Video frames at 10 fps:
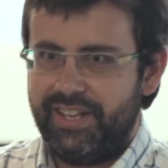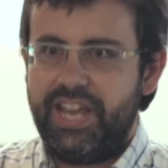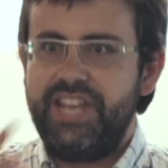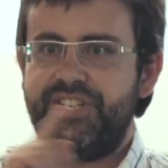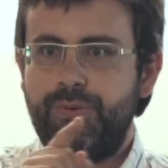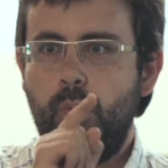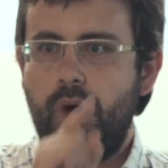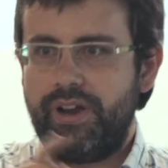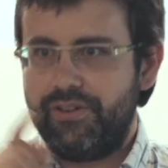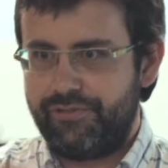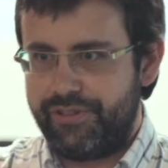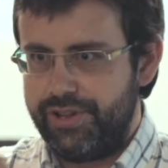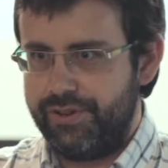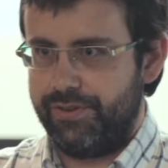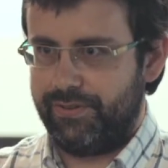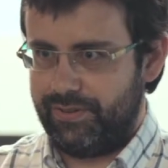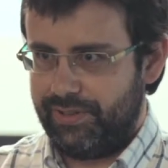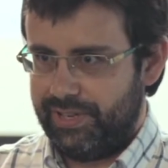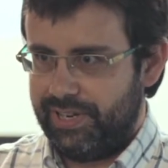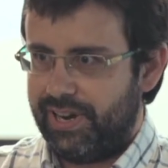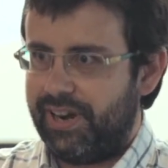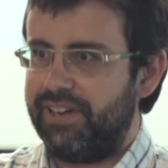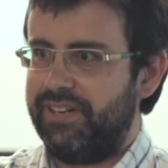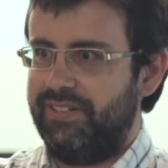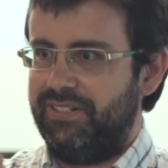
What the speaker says: Each one of you are